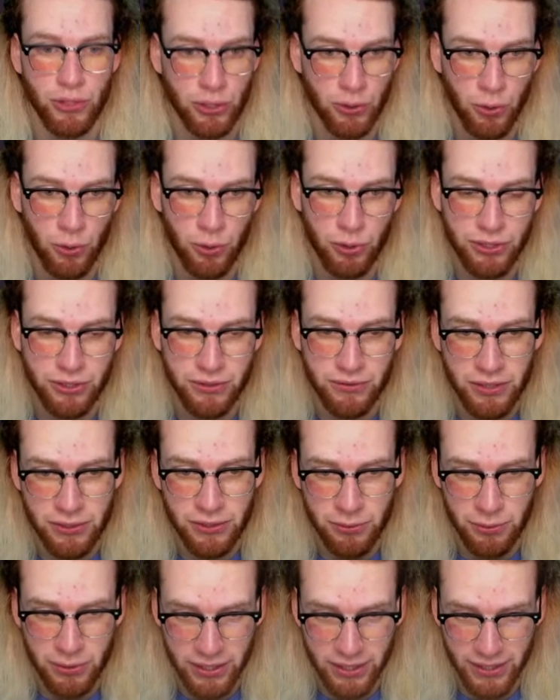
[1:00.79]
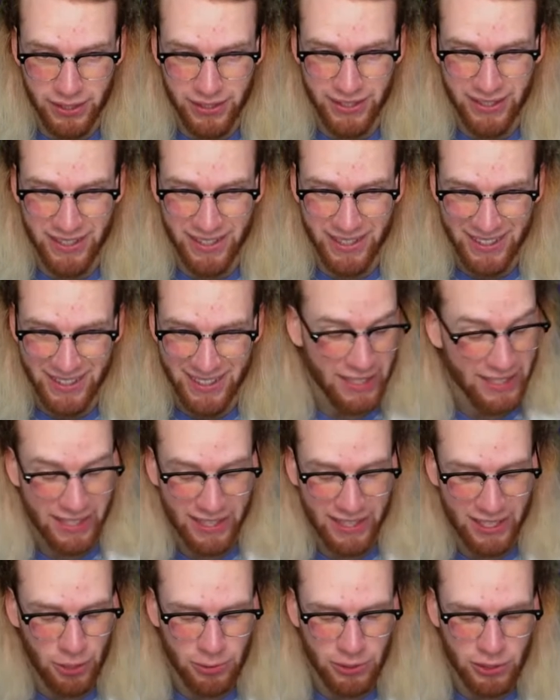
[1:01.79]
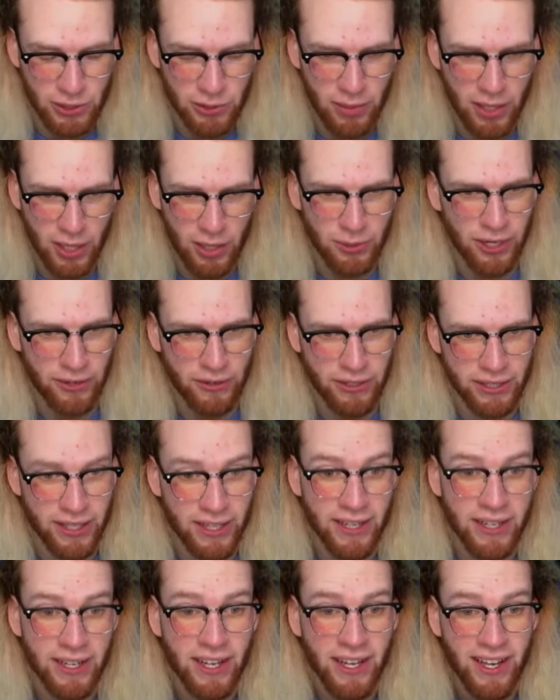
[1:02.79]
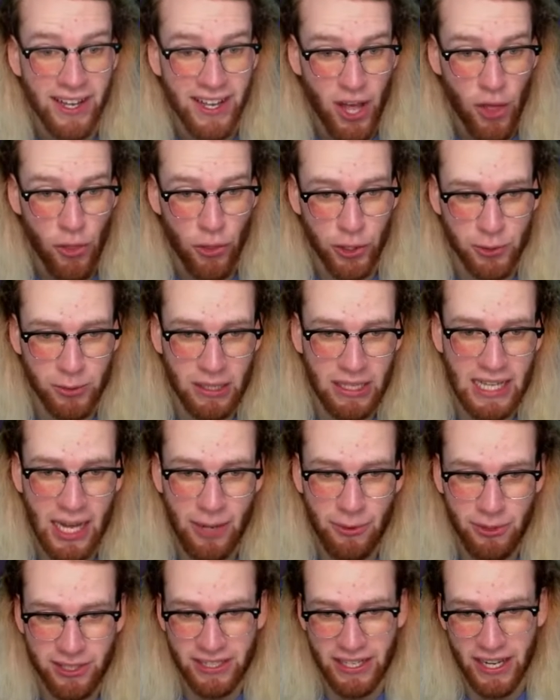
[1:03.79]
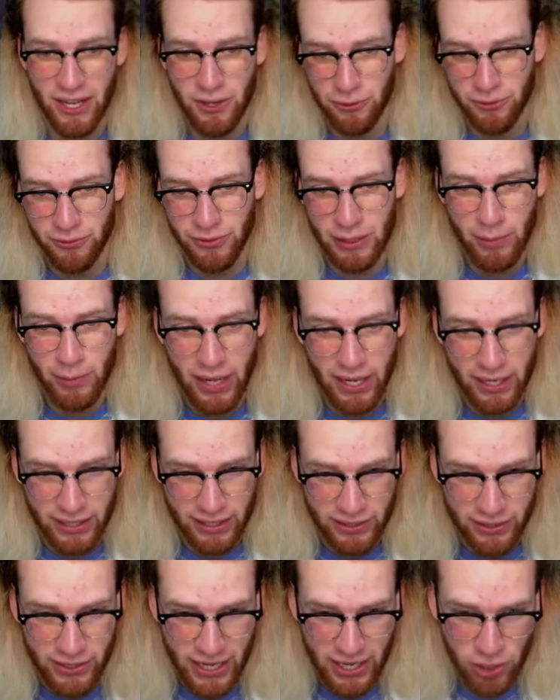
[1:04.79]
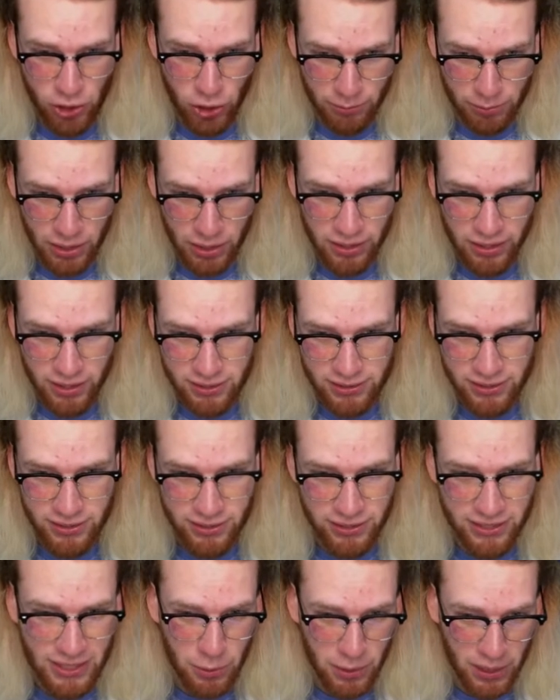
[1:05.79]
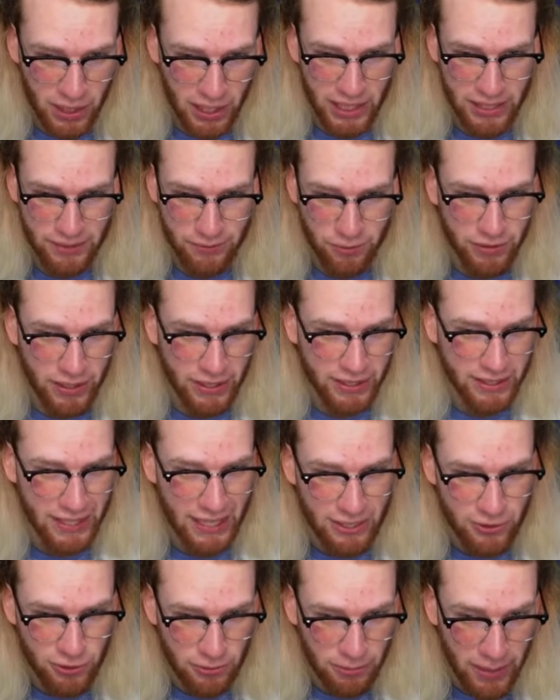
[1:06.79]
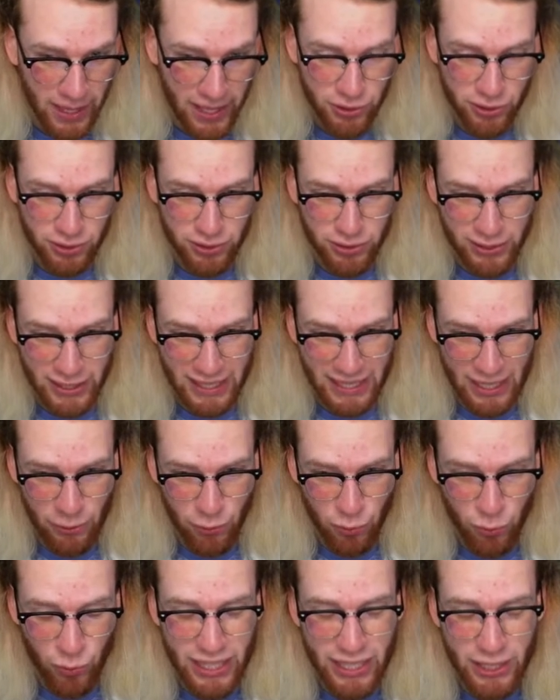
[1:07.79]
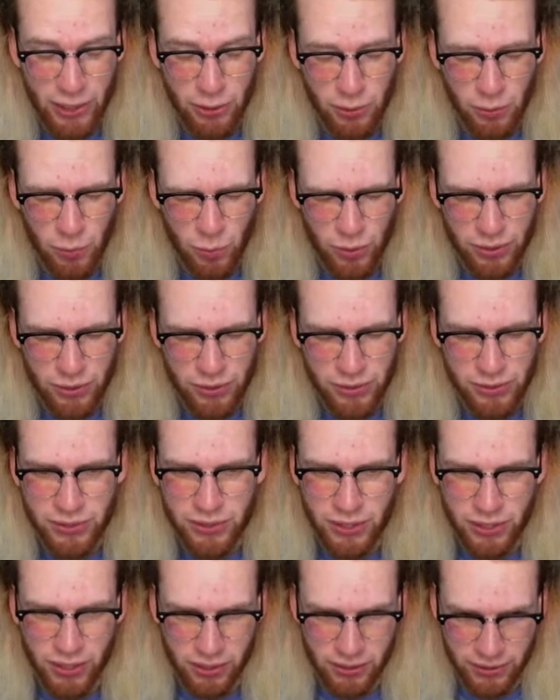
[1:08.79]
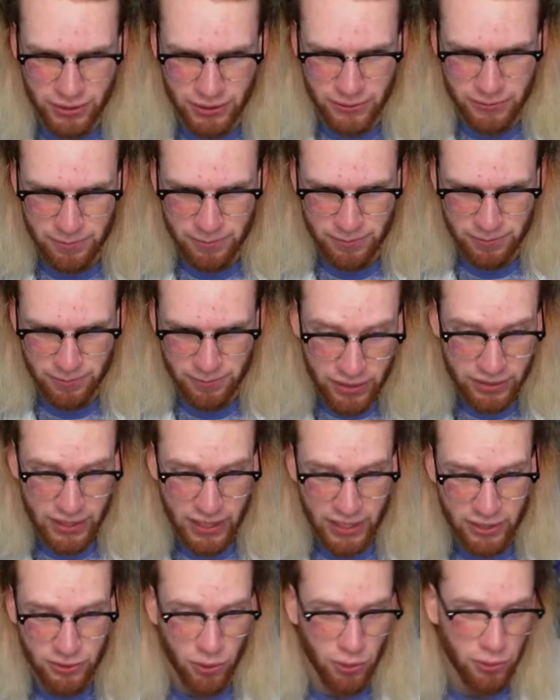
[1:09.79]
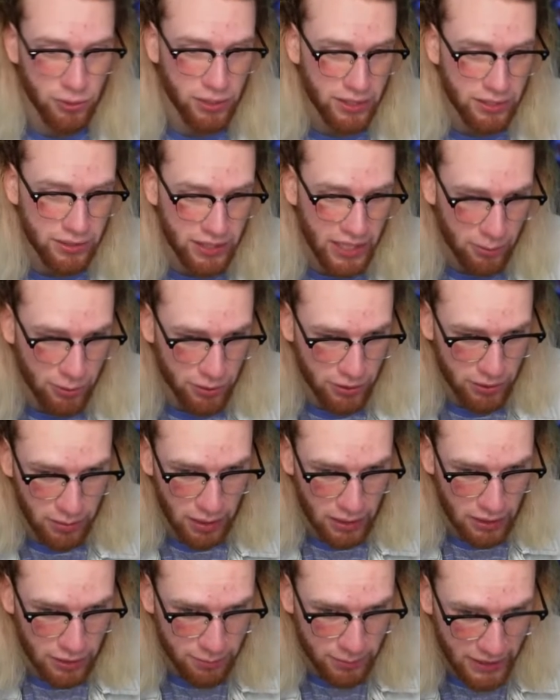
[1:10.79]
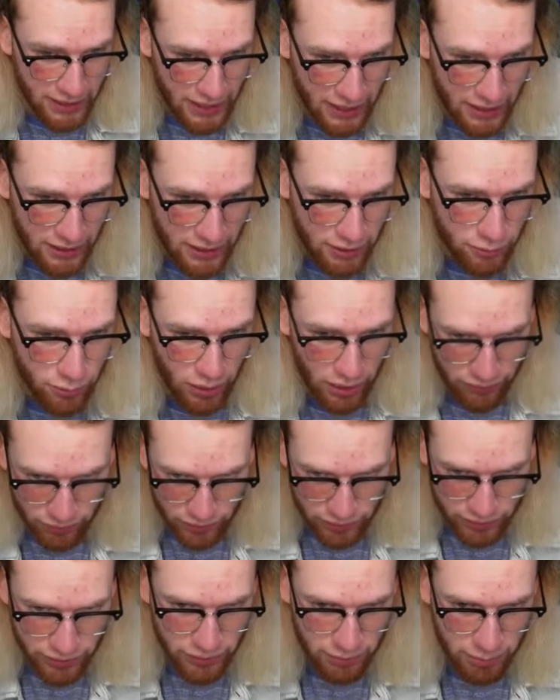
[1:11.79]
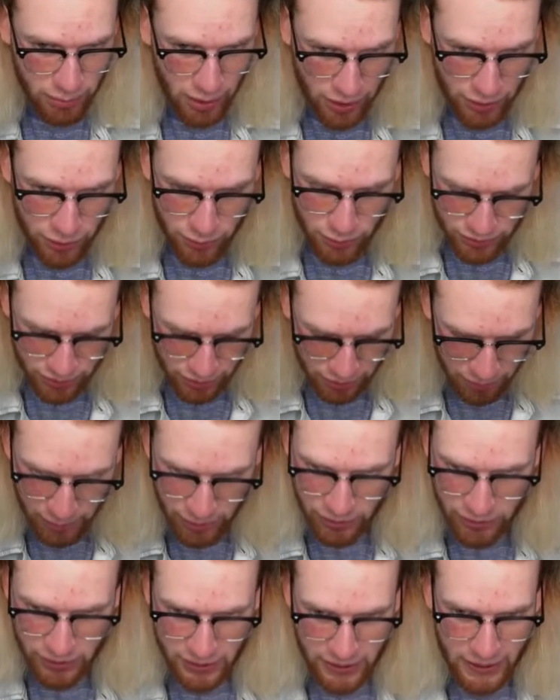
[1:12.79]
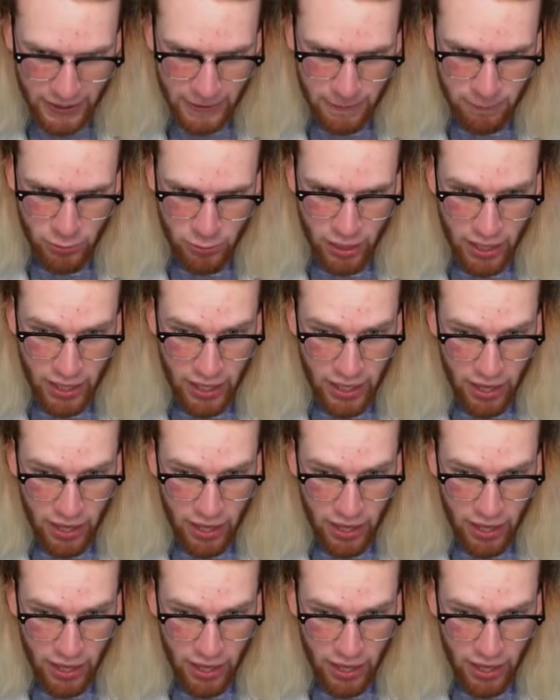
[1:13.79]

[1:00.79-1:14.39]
for the course of this weekend. I can't help but smile when I read that. This will allow us to gather feedback and data on Bloodlust and see what kind of effect it has on matches in a real-world scenario. This test only disables the Bloodlust mechanic. References to Bloodlust will still appear in the game,